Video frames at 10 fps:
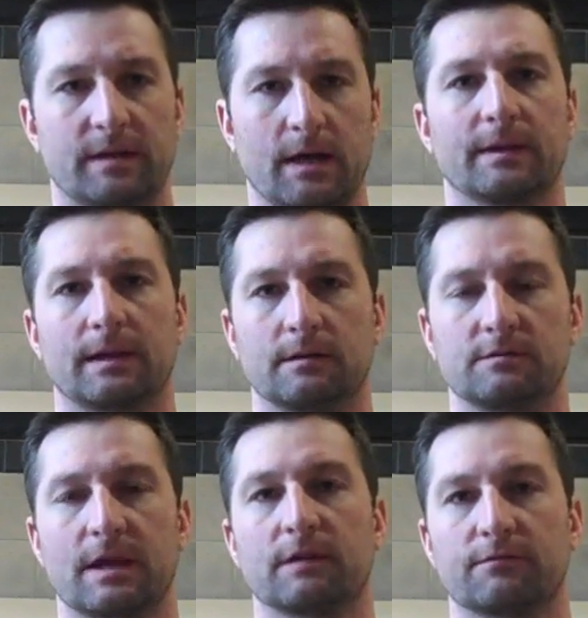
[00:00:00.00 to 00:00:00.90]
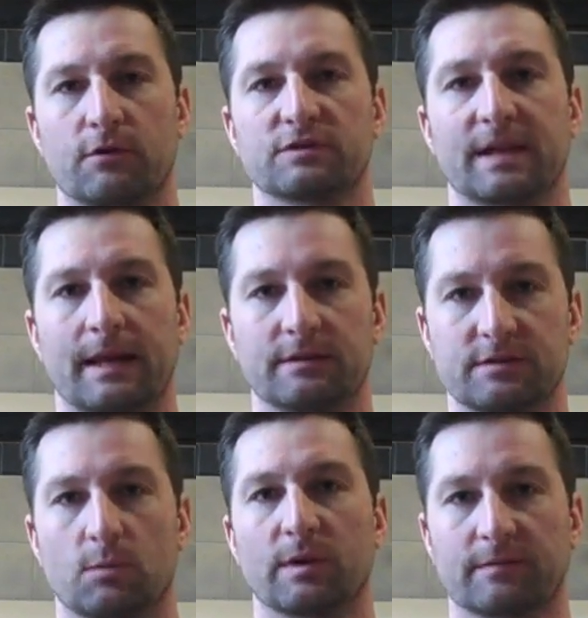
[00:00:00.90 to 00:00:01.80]
Now they get the chance firsthand to
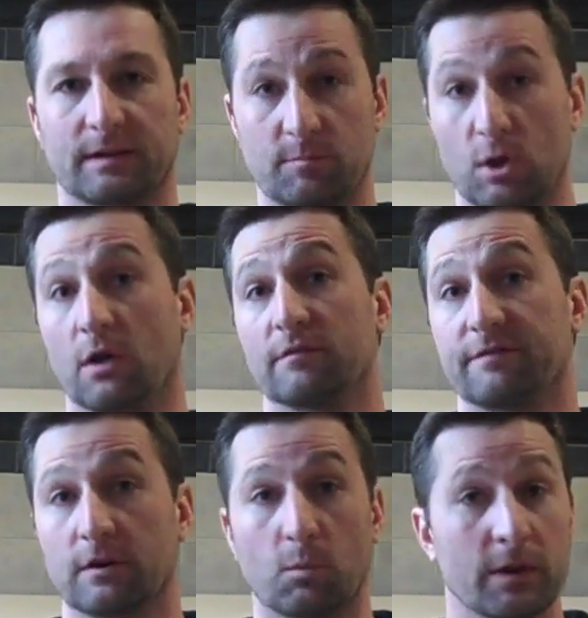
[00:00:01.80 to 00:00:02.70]
see what it's like to be on the field.